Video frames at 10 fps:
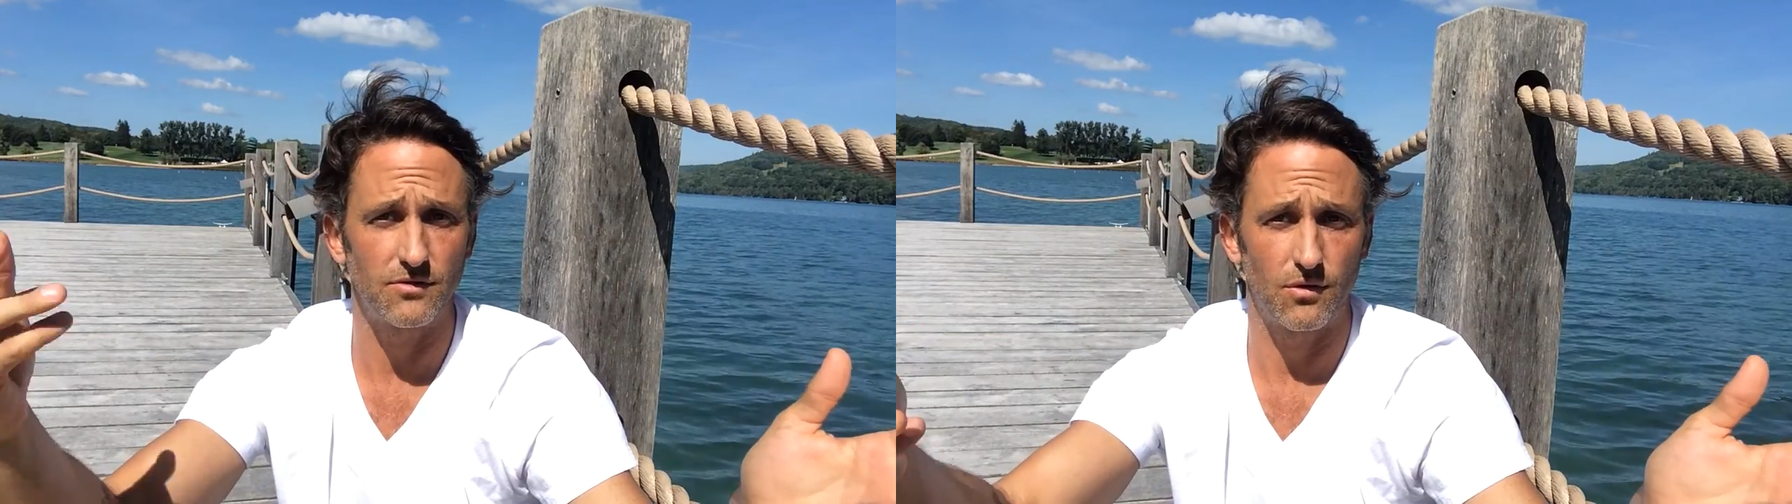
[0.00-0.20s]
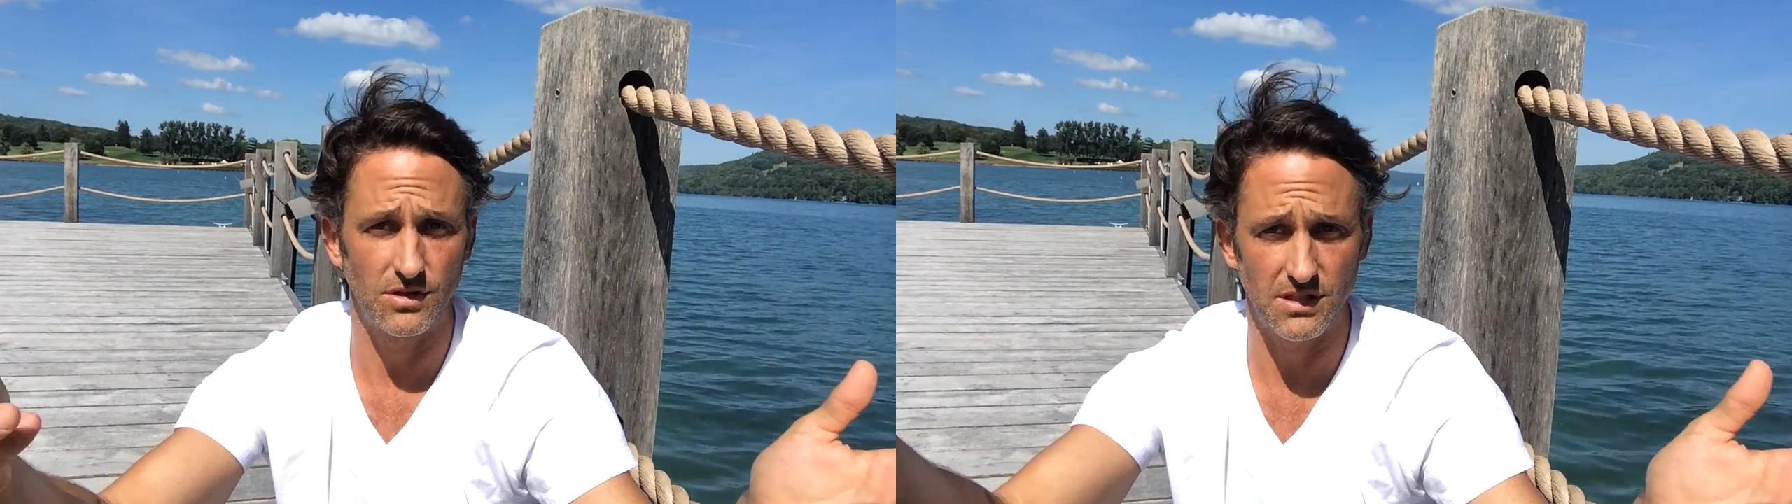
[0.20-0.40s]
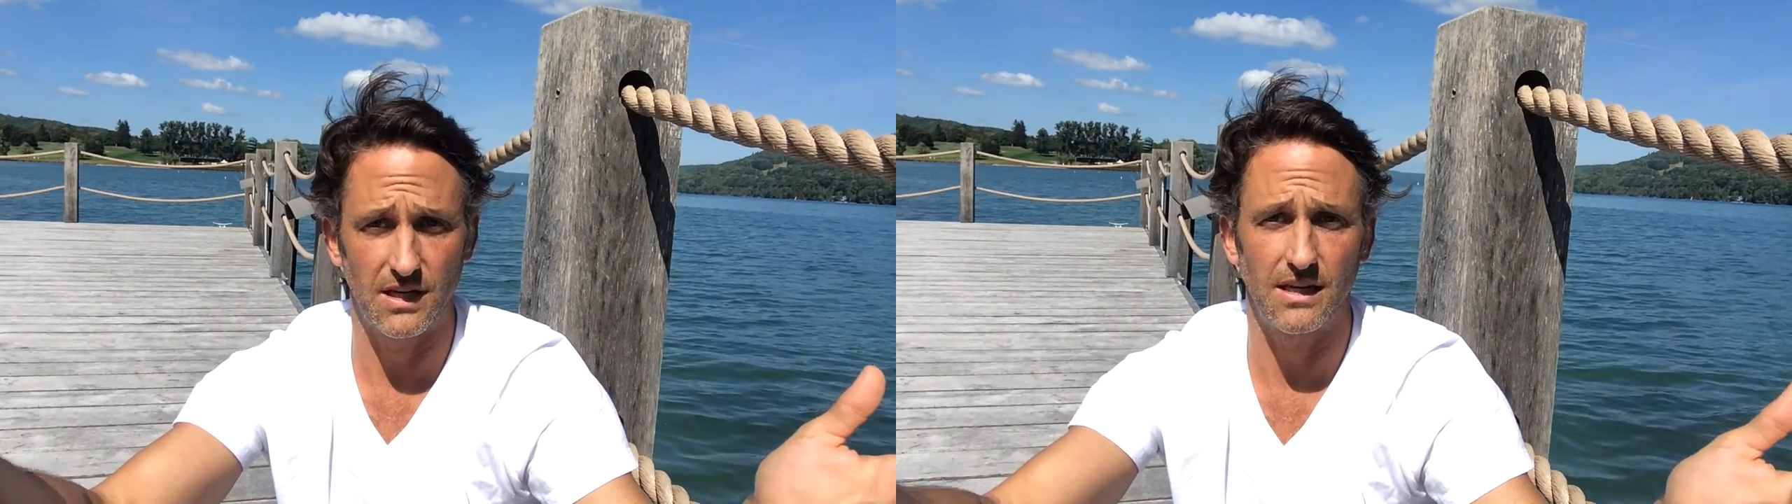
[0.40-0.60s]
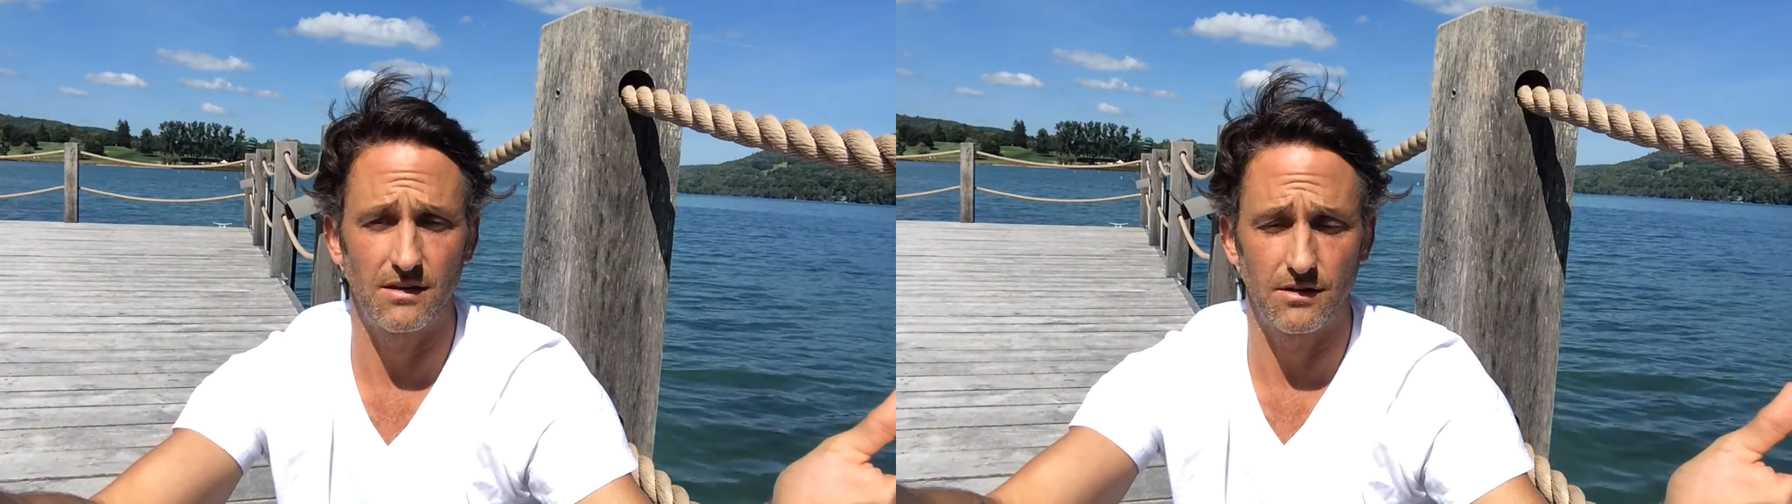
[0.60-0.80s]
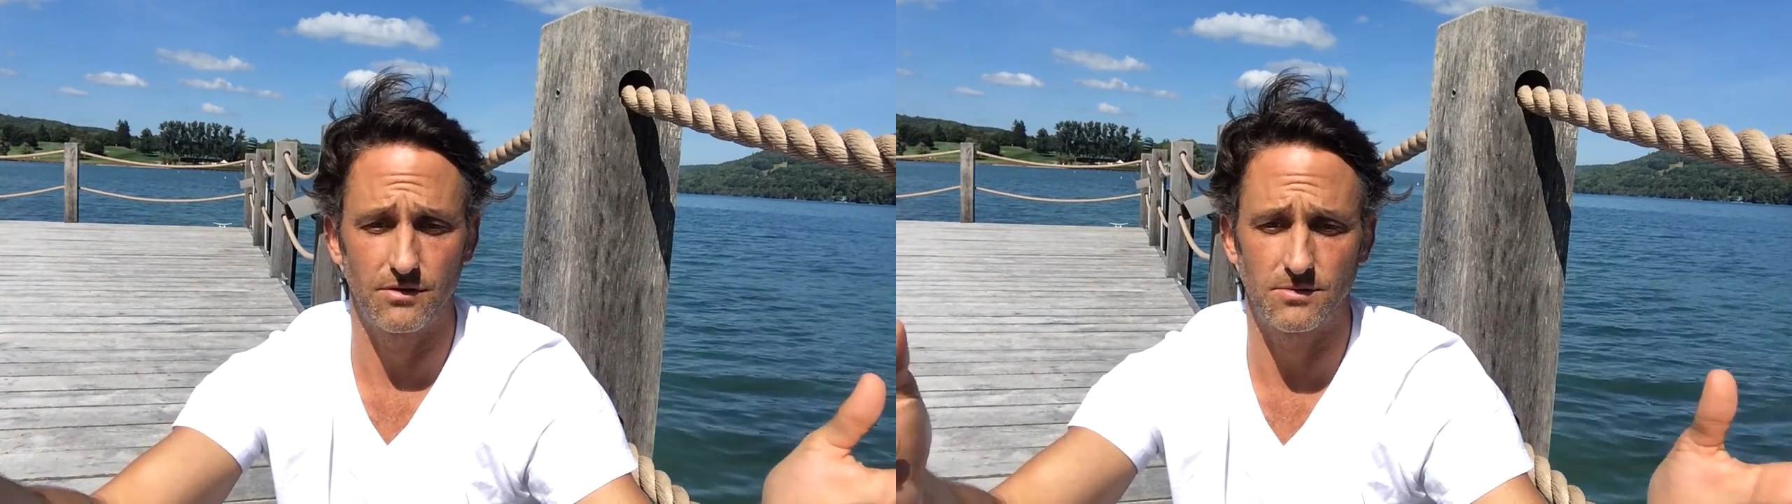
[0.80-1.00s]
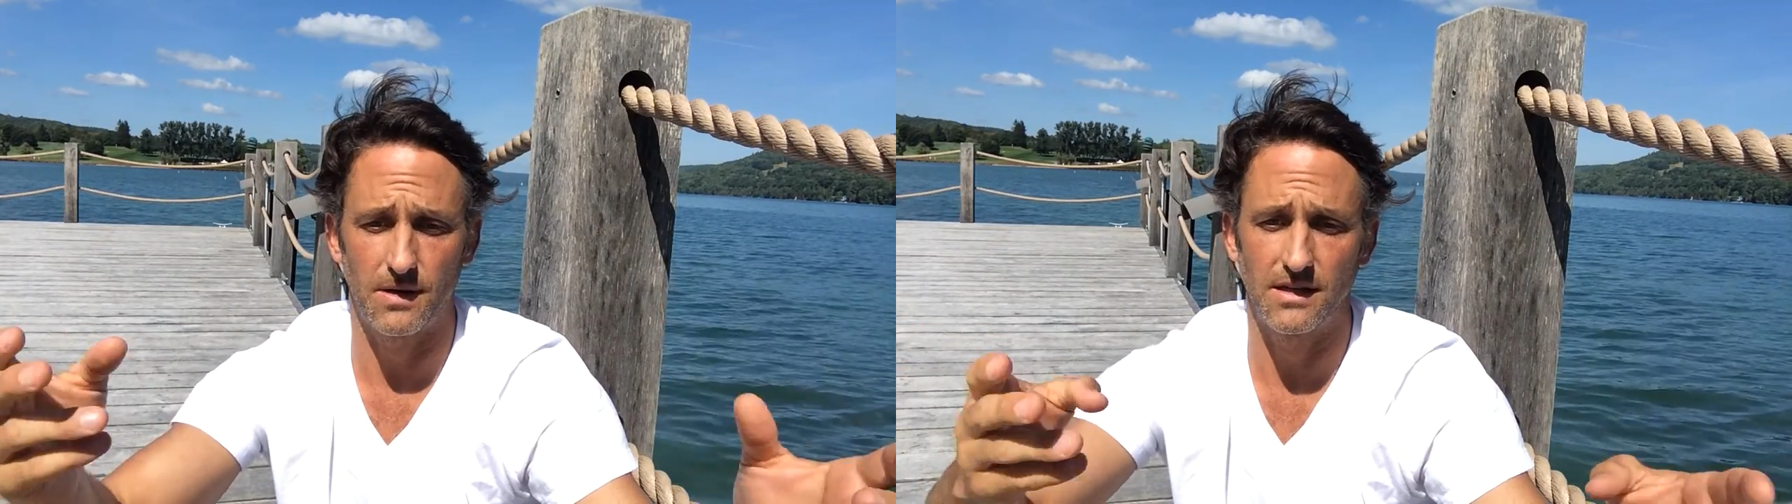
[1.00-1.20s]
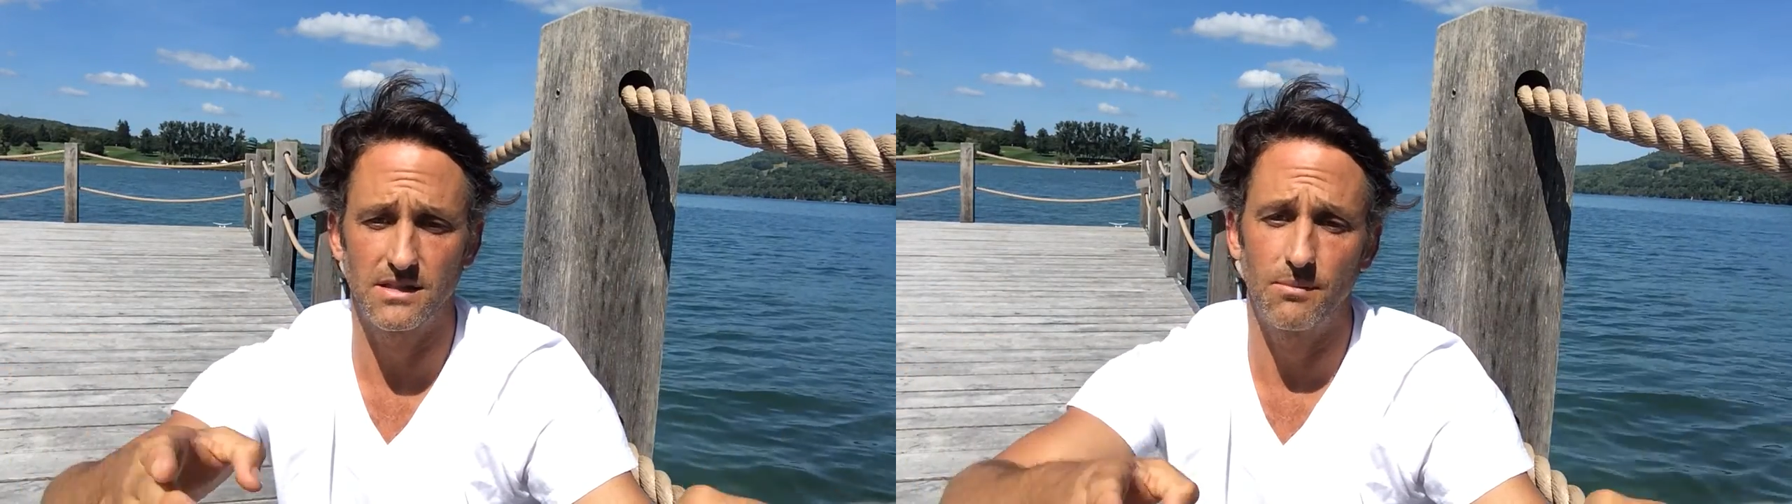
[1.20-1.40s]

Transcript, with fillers: forcing a healing response,